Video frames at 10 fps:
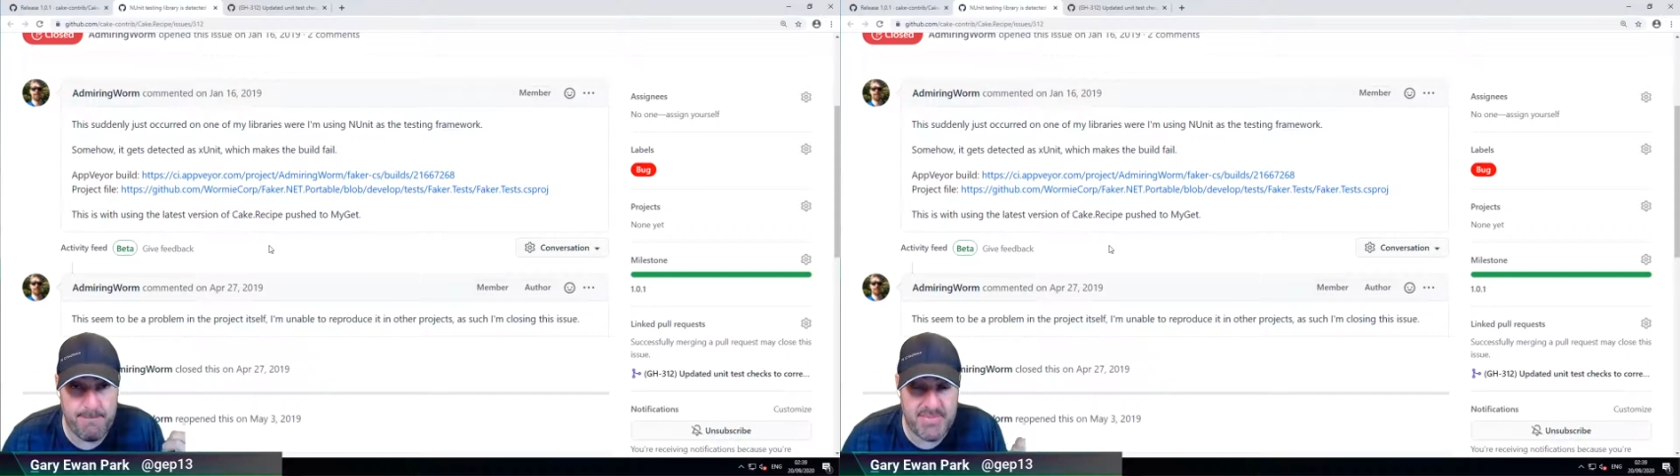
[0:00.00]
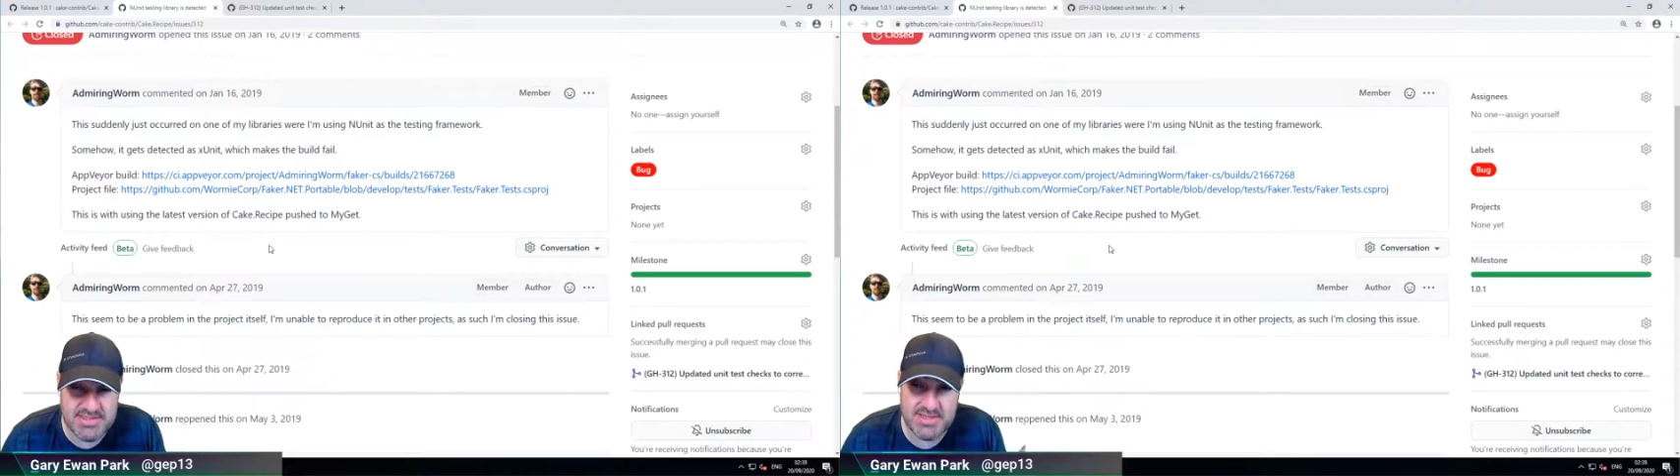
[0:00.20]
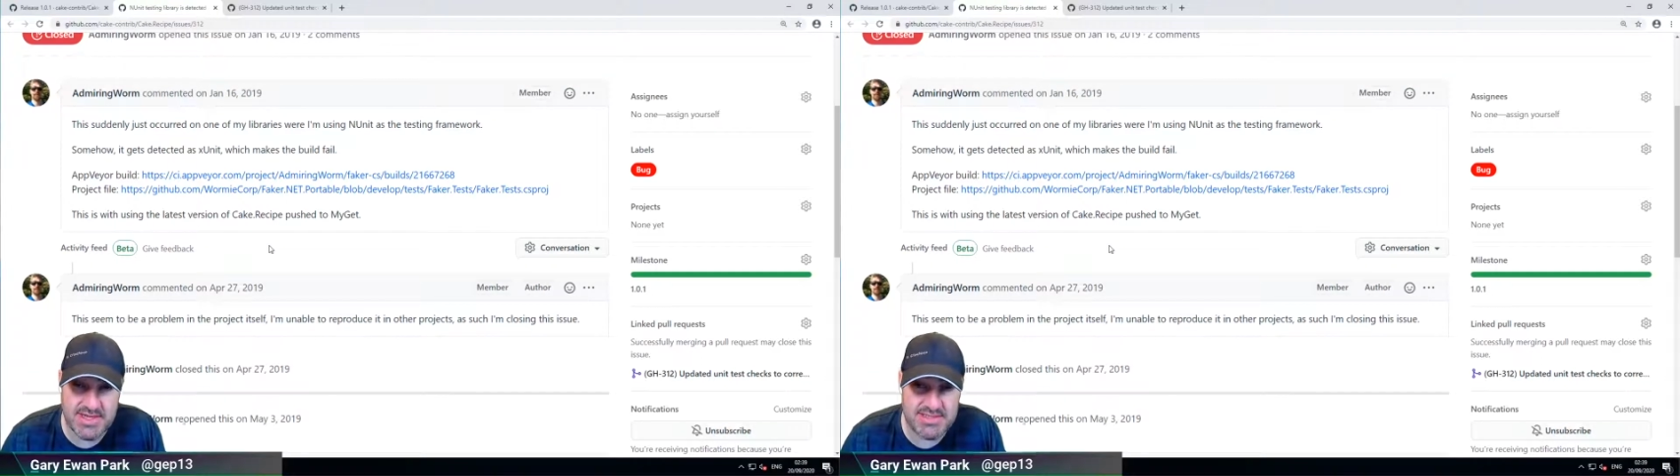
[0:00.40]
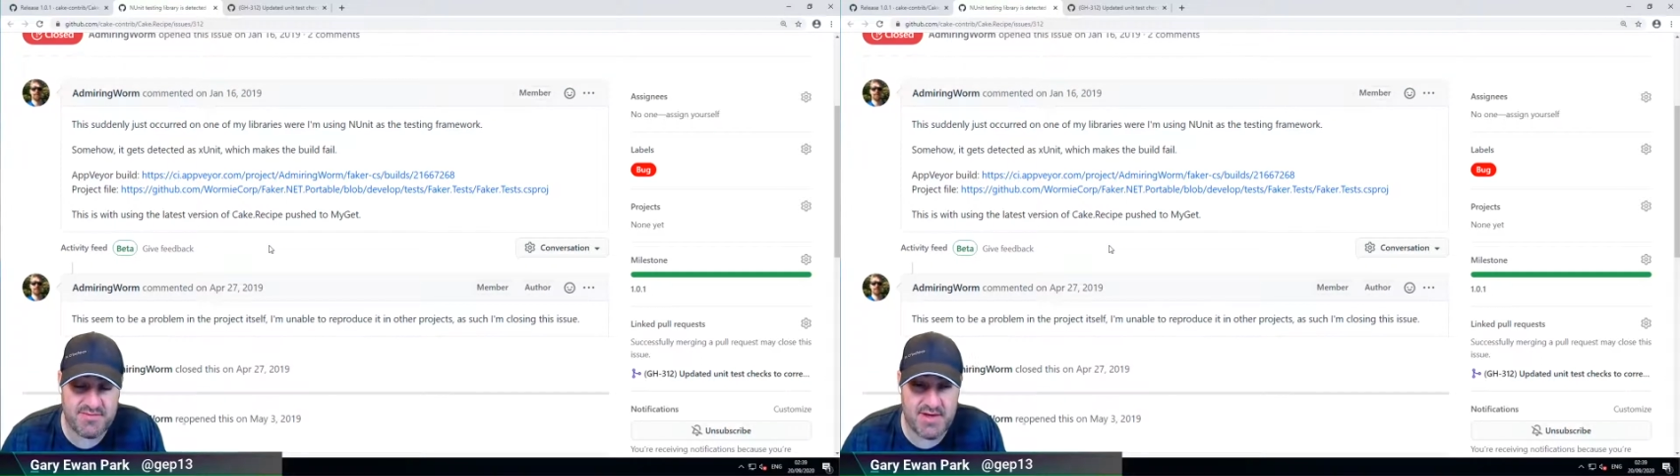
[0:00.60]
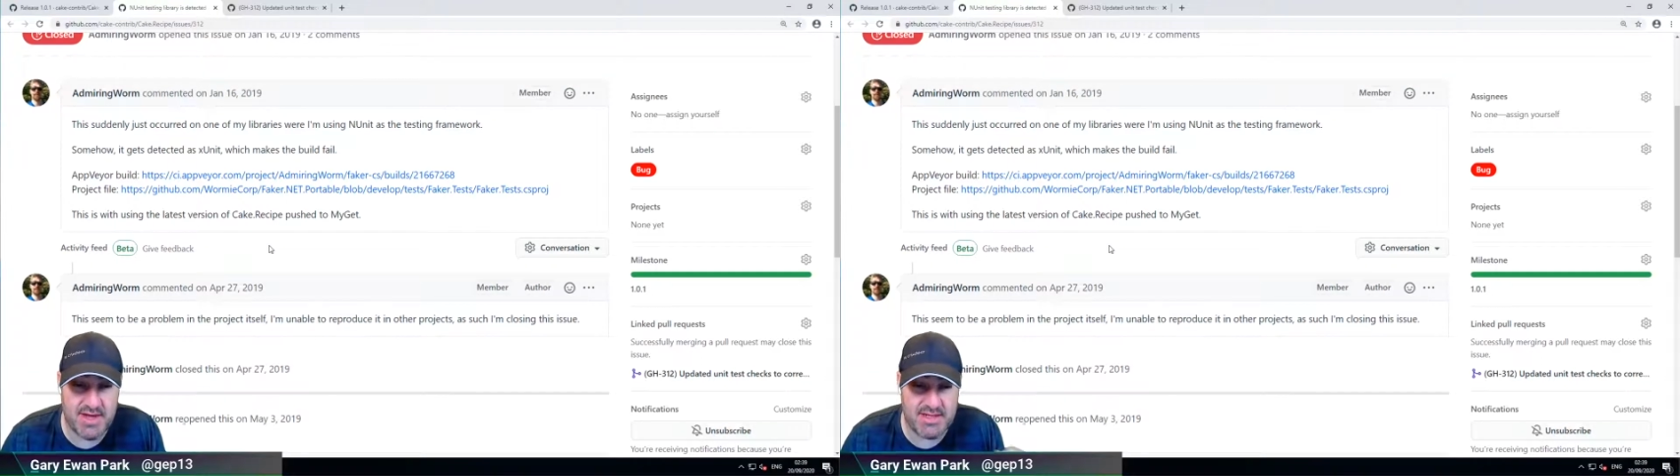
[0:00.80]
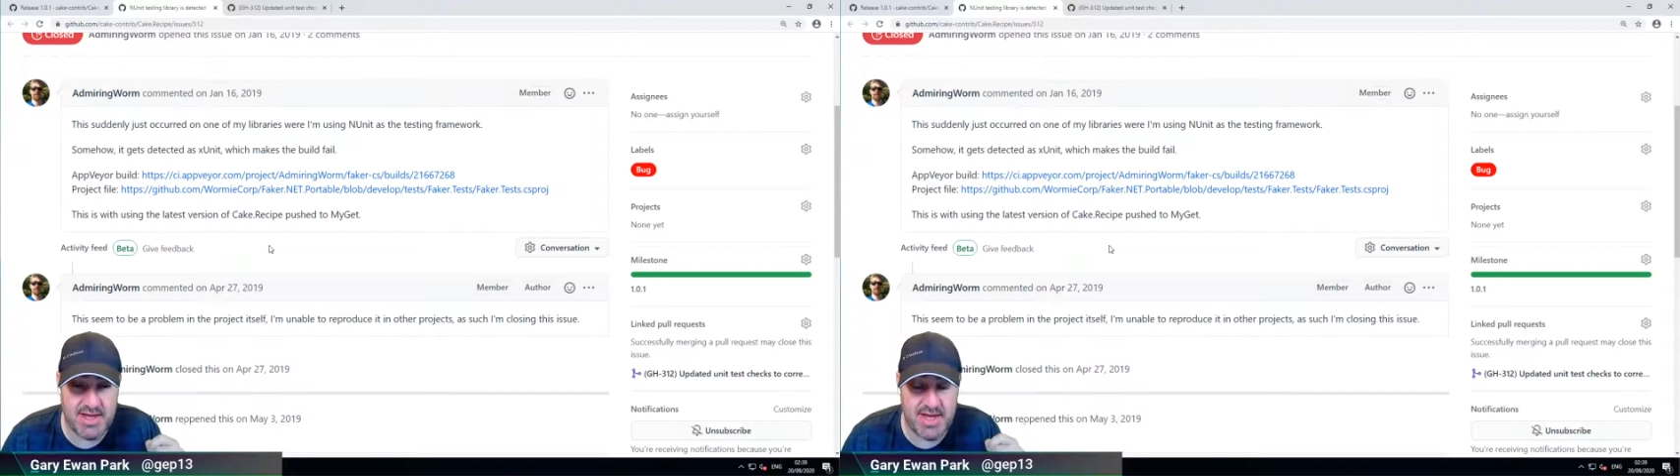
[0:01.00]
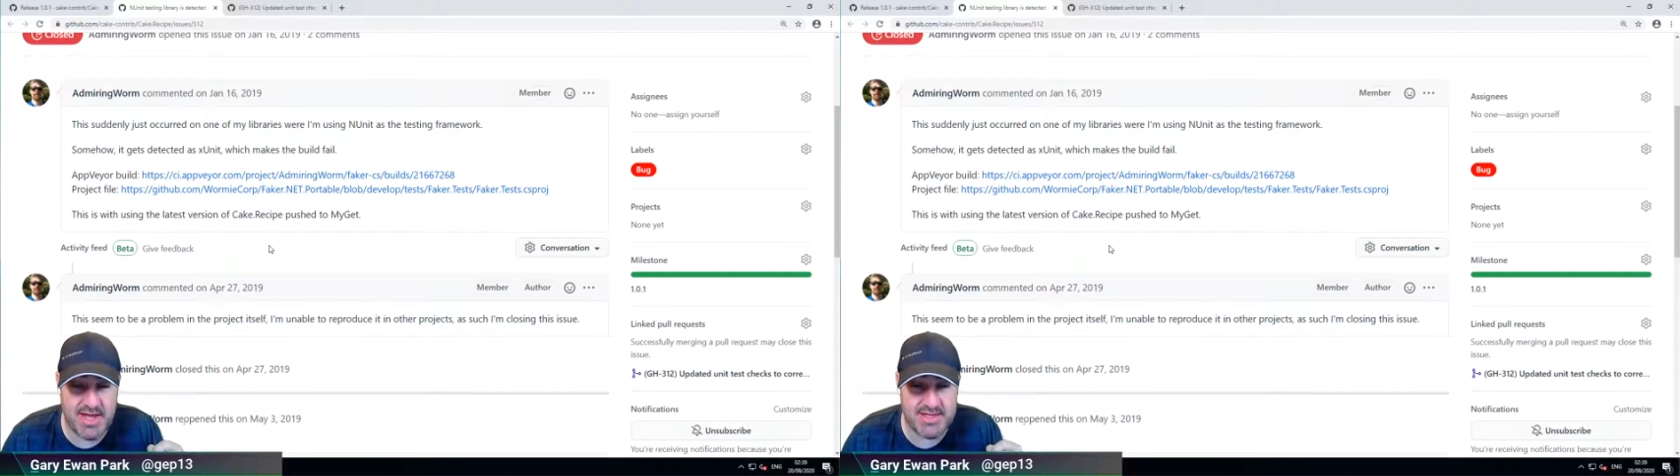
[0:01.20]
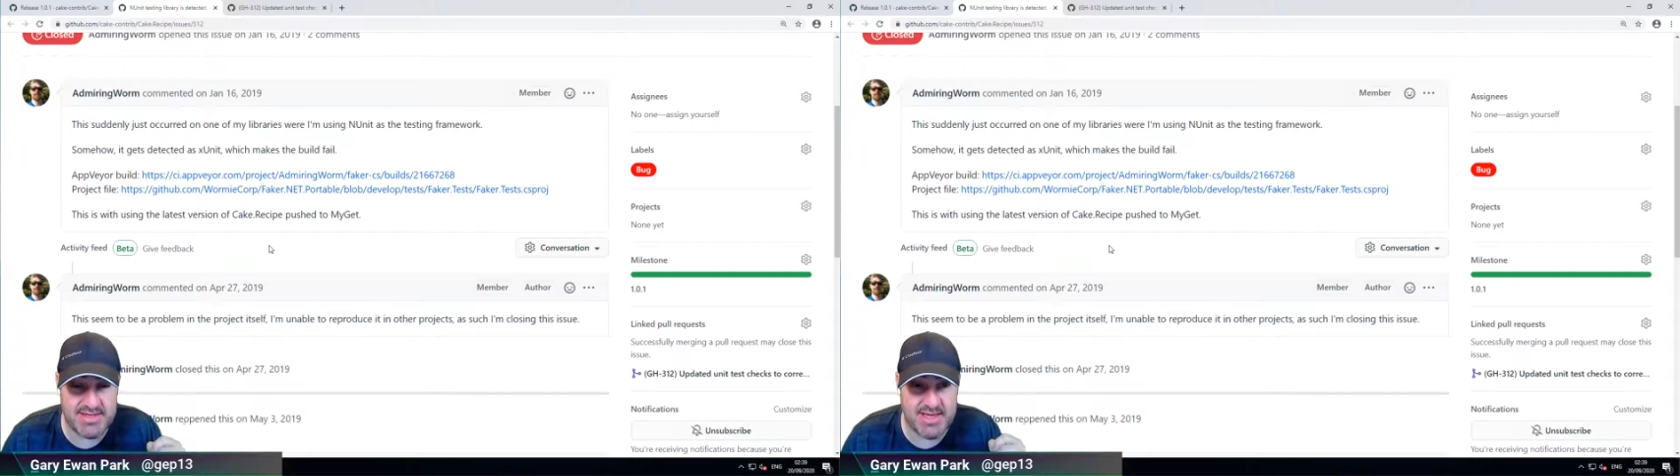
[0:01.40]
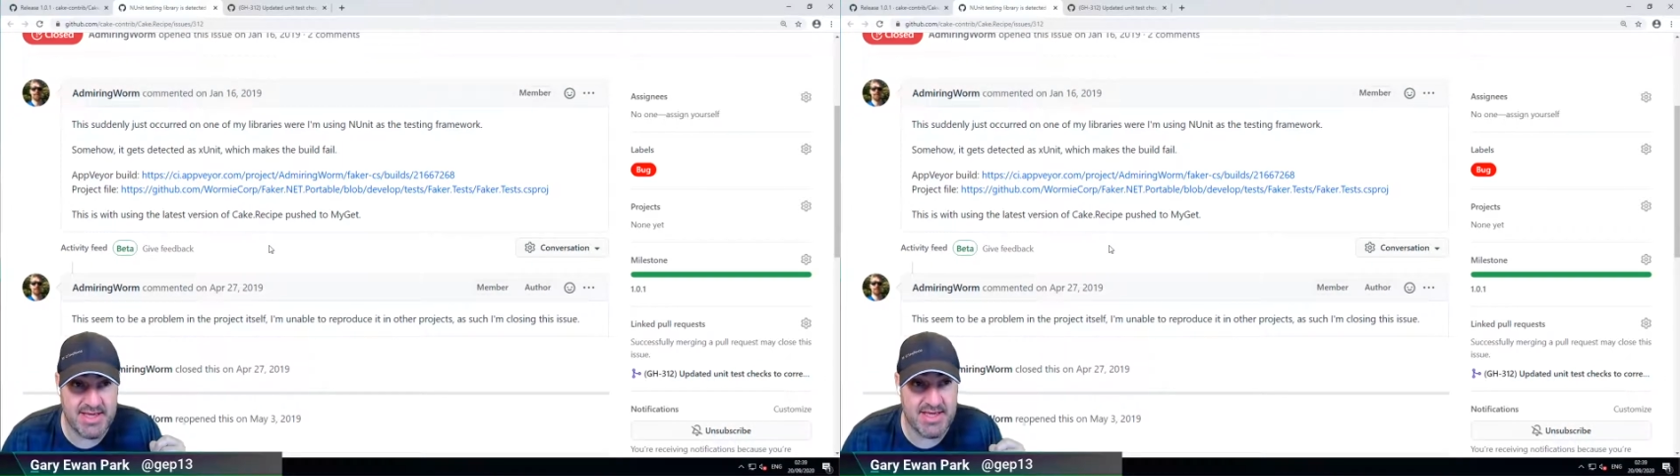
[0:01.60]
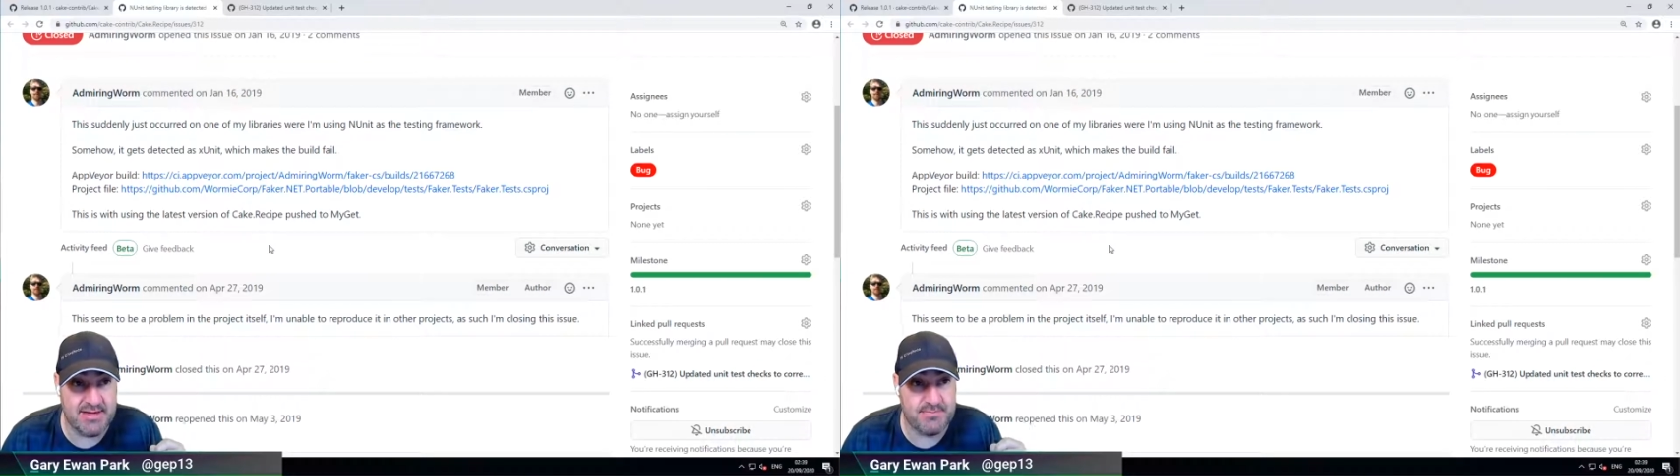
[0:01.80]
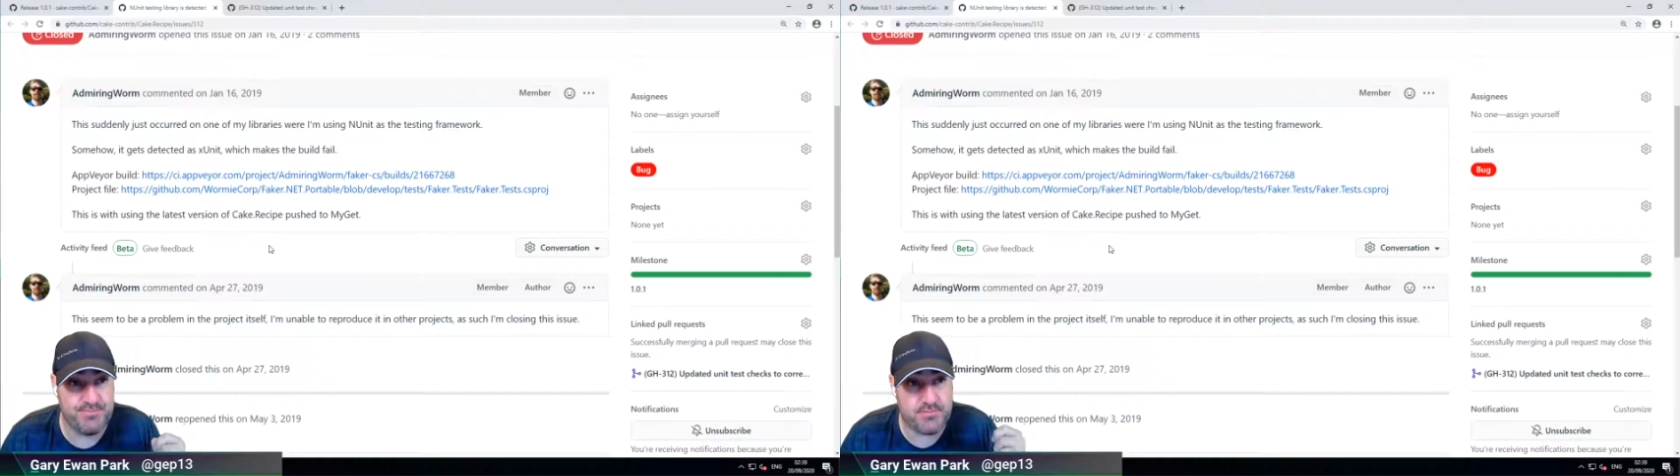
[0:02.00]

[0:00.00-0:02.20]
misidentified as a